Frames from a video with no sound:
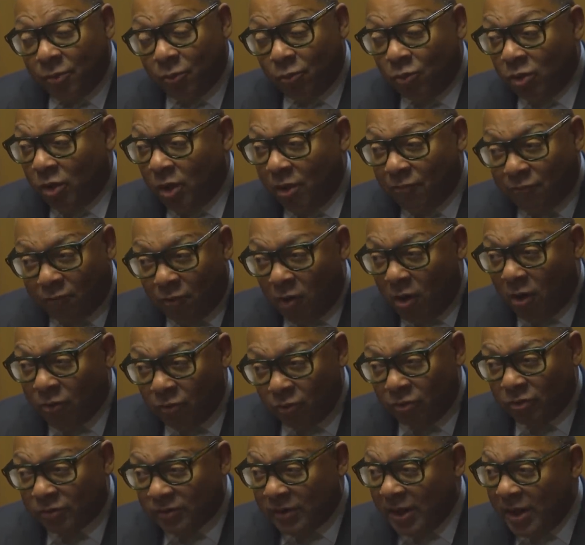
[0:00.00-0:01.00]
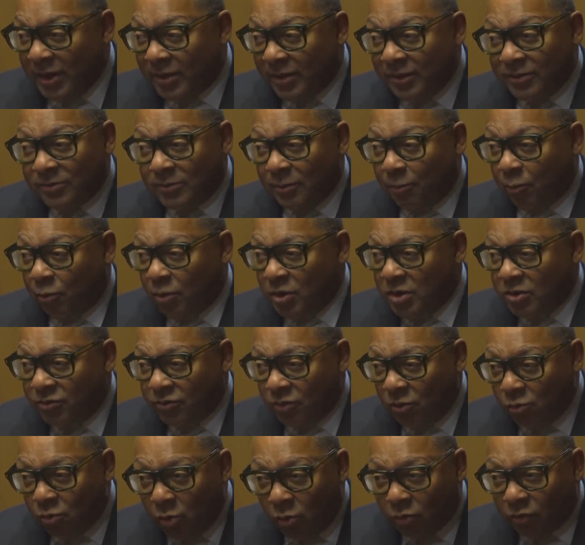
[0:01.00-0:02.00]
what her father was like as a
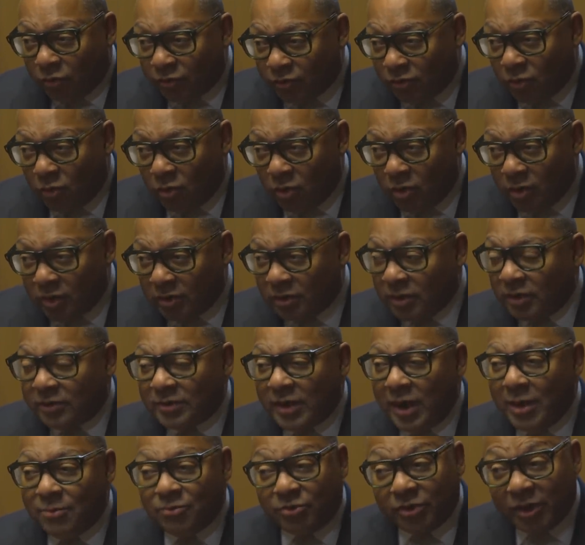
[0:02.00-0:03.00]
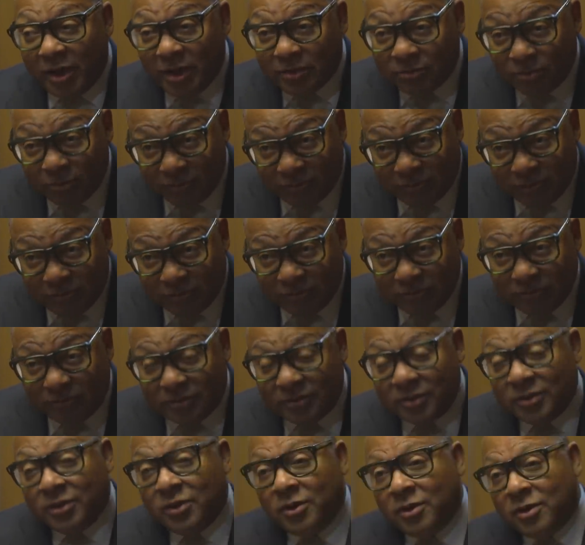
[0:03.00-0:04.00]
preacher, what was going on at the time, jazz musicians
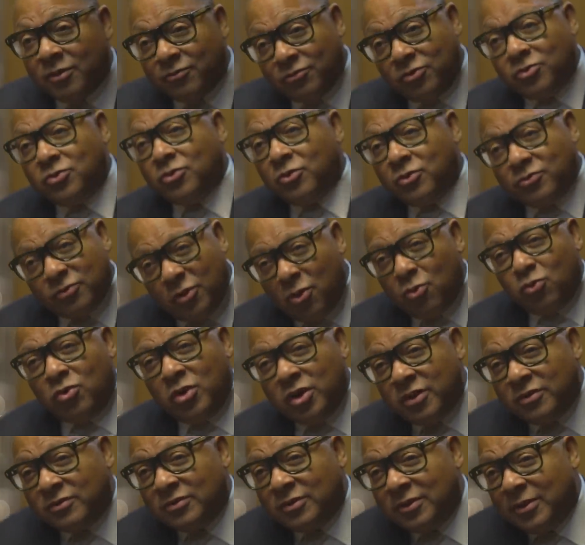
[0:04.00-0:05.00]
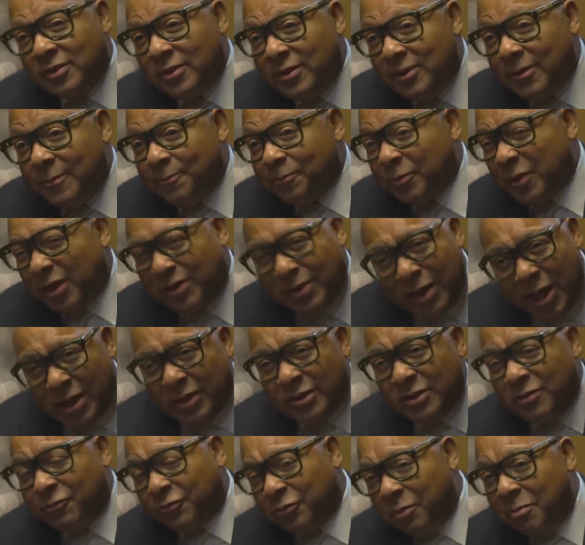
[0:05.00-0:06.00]
she loved. You know, it's always a lot
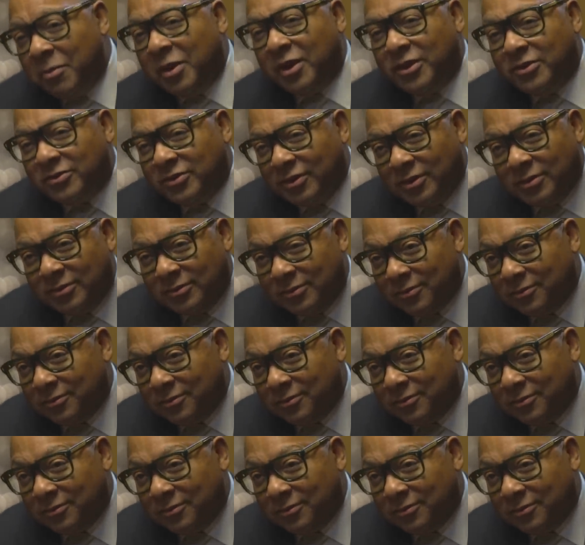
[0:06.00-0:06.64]
of information